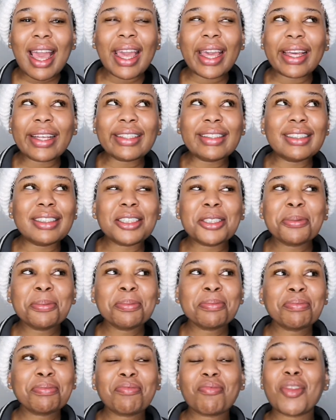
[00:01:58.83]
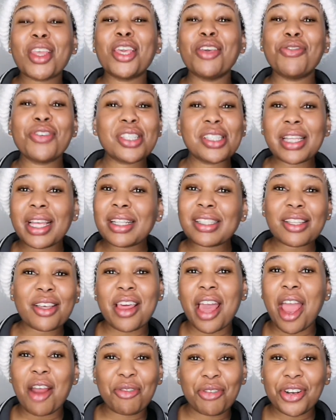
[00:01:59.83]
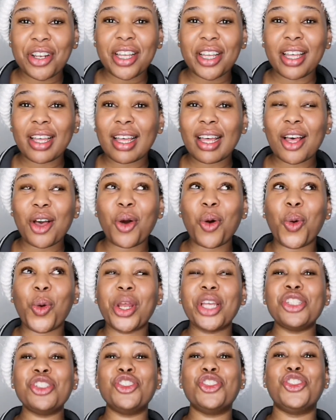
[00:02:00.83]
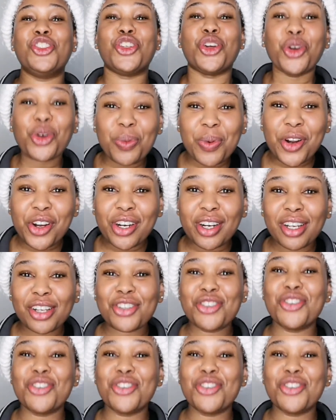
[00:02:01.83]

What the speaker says: And if you stay in South Africa or in Joburg,